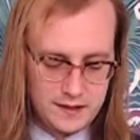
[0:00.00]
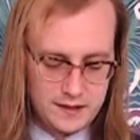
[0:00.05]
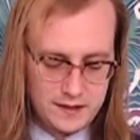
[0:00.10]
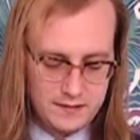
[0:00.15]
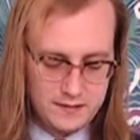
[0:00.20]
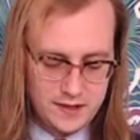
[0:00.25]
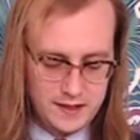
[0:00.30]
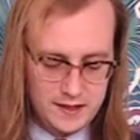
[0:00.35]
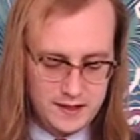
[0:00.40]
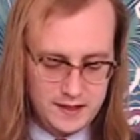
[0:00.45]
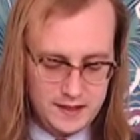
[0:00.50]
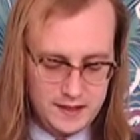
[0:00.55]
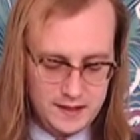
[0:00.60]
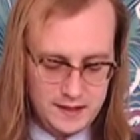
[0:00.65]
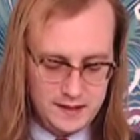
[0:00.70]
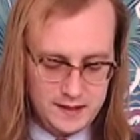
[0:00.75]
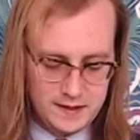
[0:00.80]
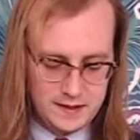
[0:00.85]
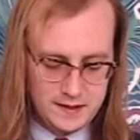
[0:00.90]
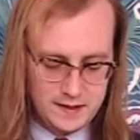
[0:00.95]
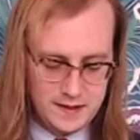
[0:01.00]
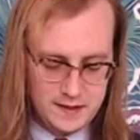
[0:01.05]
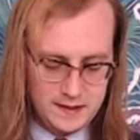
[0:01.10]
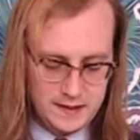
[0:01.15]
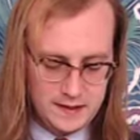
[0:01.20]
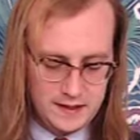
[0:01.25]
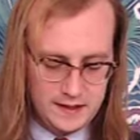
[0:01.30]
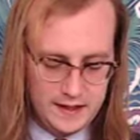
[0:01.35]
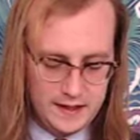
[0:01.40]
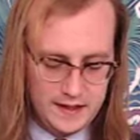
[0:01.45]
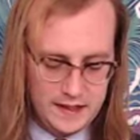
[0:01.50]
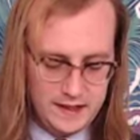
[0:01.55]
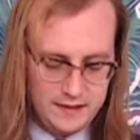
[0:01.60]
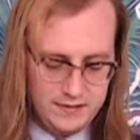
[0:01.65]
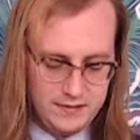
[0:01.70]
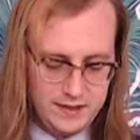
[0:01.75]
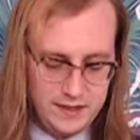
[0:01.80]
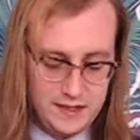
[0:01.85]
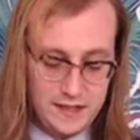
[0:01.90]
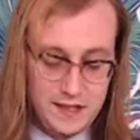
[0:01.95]
I've got here half
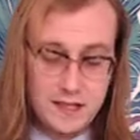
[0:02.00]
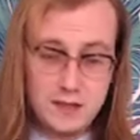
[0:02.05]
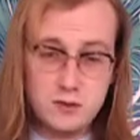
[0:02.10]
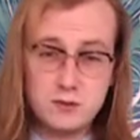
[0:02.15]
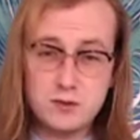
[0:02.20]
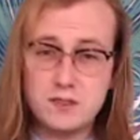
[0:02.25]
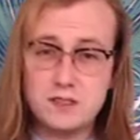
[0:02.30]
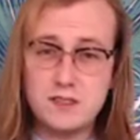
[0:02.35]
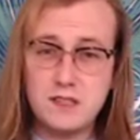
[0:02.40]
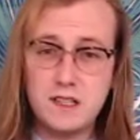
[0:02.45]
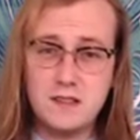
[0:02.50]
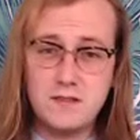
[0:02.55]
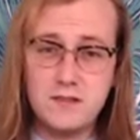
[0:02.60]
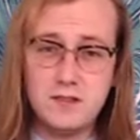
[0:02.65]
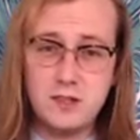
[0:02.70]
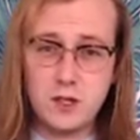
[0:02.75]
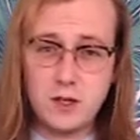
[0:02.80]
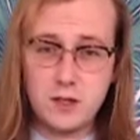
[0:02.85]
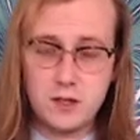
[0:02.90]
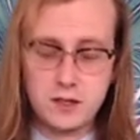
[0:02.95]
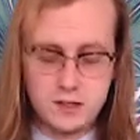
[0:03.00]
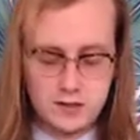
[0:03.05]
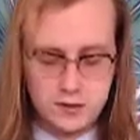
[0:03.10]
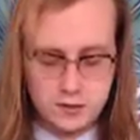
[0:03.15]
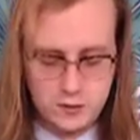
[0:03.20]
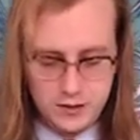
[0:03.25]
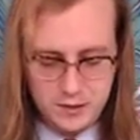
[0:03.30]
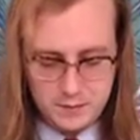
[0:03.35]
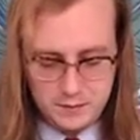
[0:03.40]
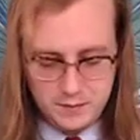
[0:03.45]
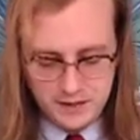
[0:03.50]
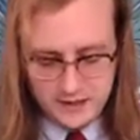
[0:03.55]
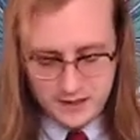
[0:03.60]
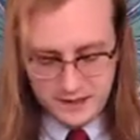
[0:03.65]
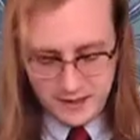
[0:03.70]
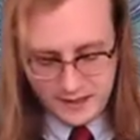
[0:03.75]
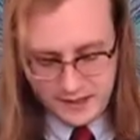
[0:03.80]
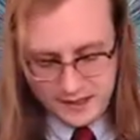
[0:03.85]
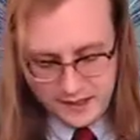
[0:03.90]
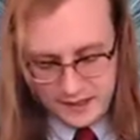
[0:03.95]
an ounce of dark creme de
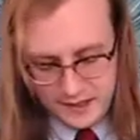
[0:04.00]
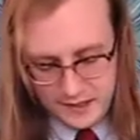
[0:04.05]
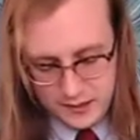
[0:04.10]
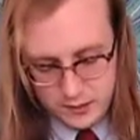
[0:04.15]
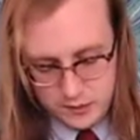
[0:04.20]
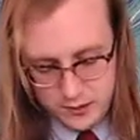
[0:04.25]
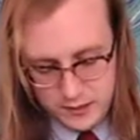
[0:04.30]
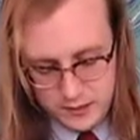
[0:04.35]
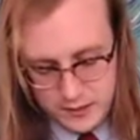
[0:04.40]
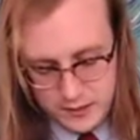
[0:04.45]
cacao.